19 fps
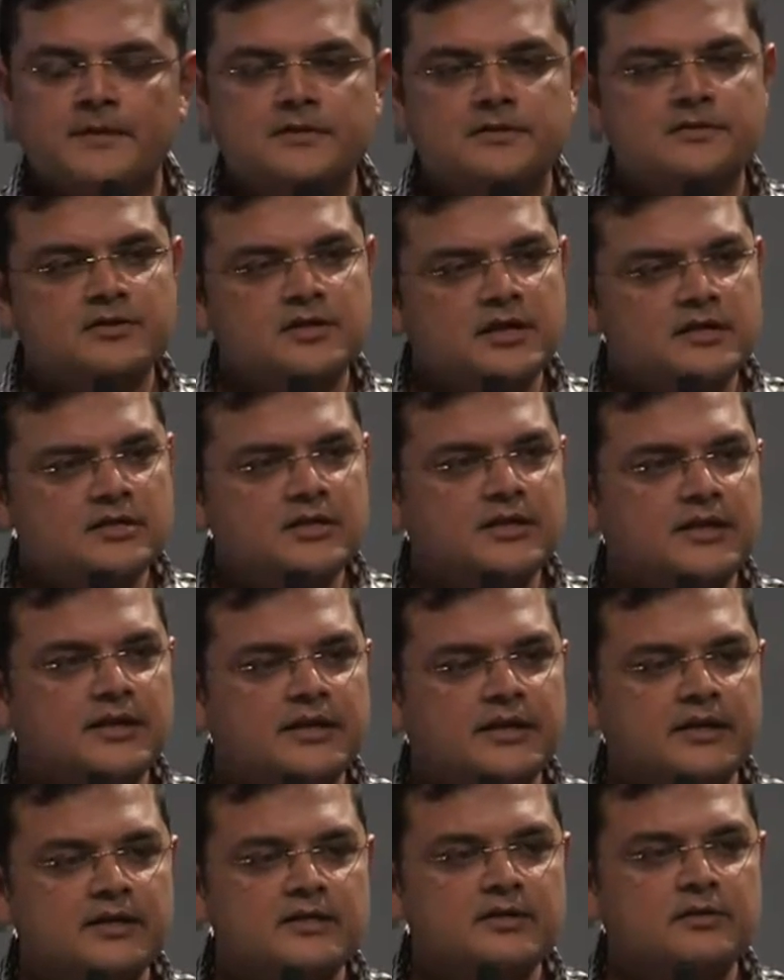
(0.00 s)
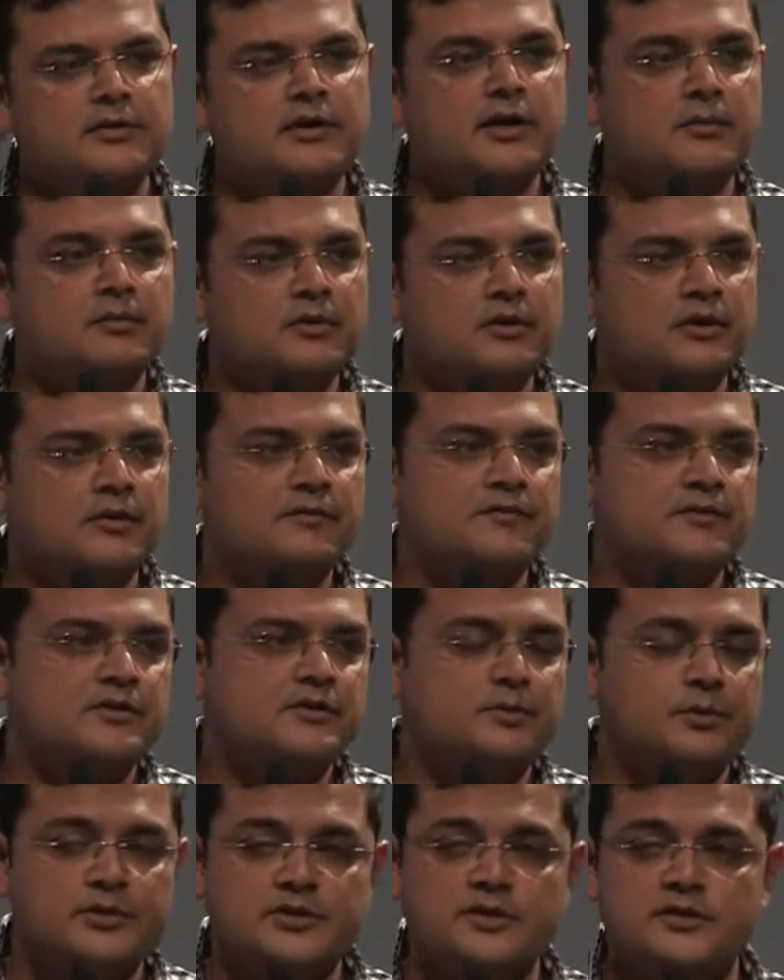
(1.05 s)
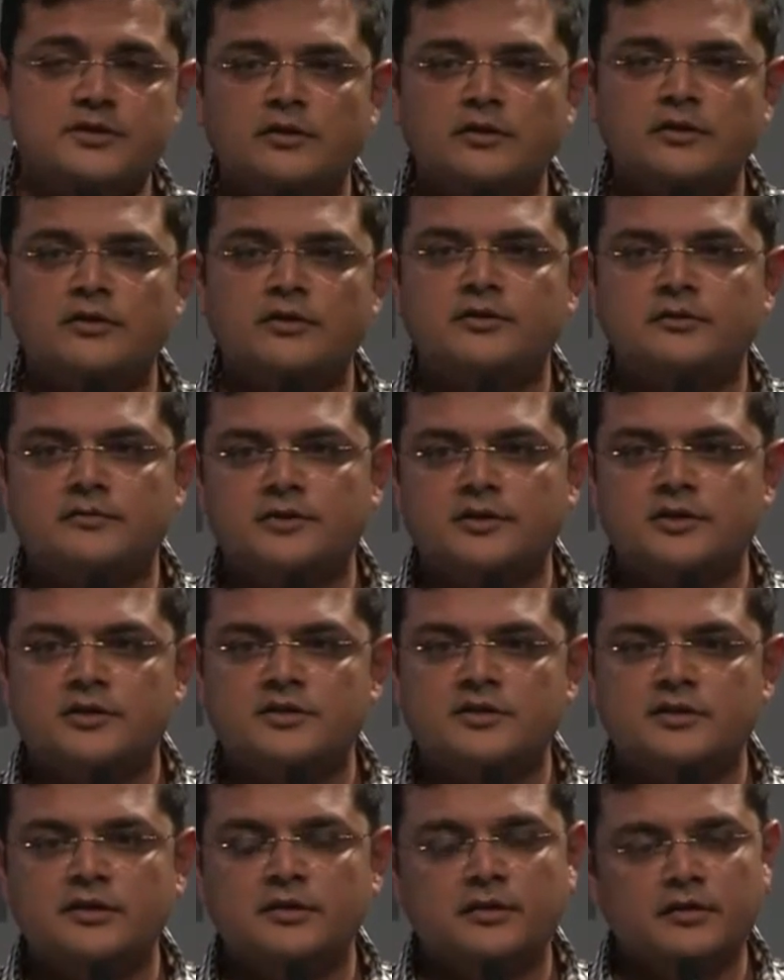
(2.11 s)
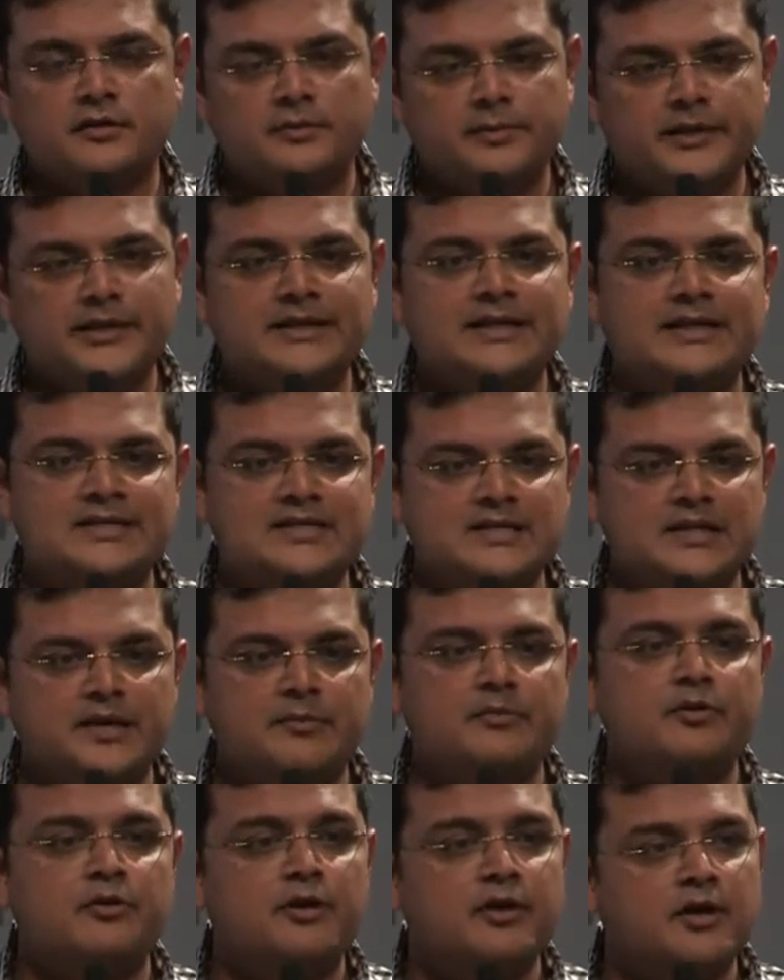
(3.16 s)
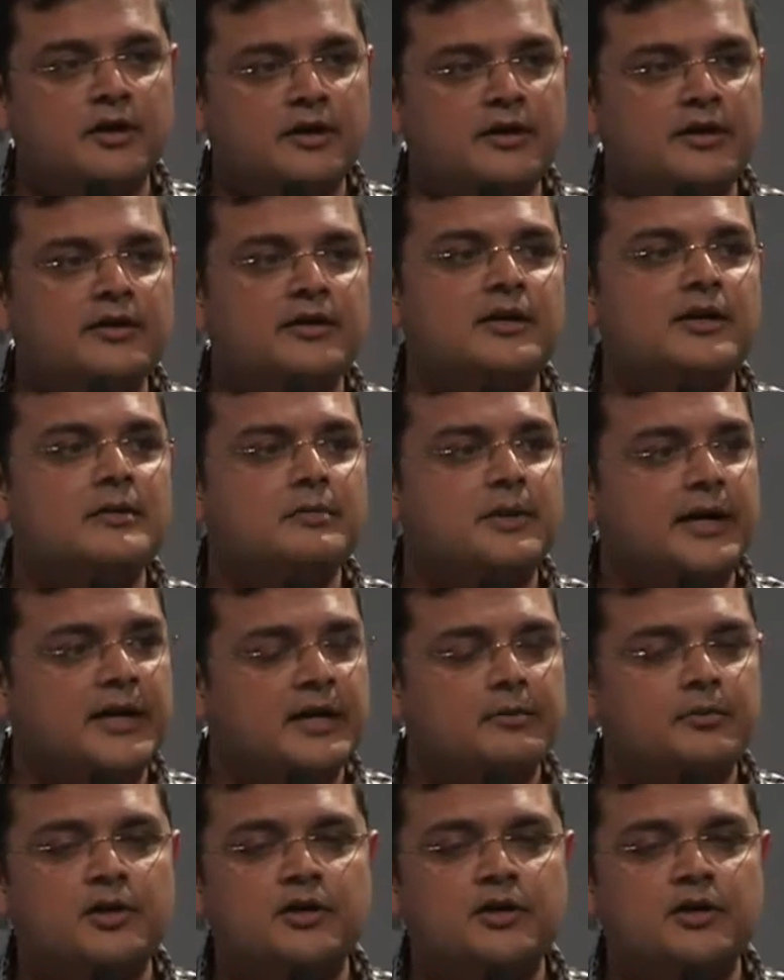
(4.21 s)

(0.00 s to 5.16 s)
So essentially, that tells you the number of switches you're going to traverse. You're going to repeat that same redundant packet